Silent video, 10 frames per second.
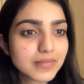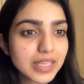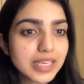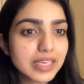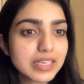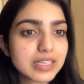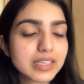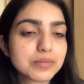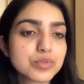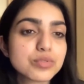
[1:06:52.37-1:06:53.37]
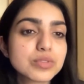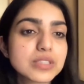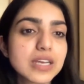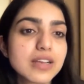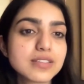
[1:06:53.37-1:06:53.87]
Hey,
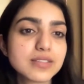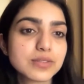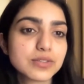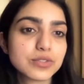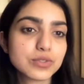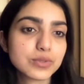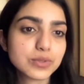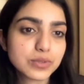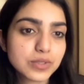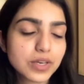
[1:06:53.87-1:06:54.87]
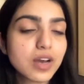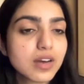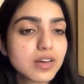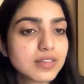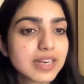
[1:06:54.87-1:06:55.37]
Shruti Hassan on the show.
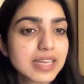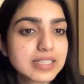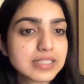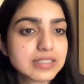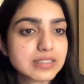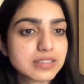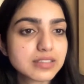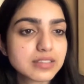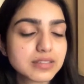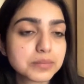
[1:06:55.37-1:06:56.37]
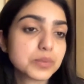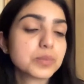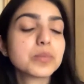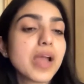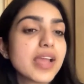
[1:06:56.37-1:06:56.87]
Nice.
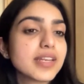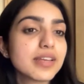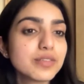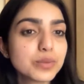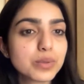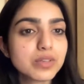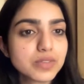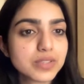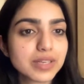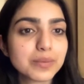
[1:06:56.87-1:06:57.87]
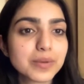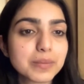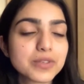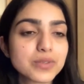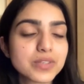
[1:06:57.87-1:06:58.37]
I never thought of her that way,
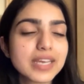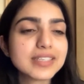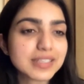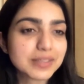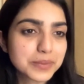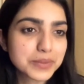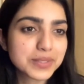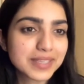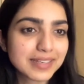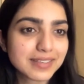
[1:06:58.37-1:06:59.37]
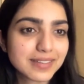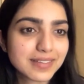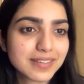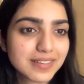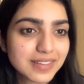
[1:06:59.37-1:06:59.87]
but you're right. We should get her.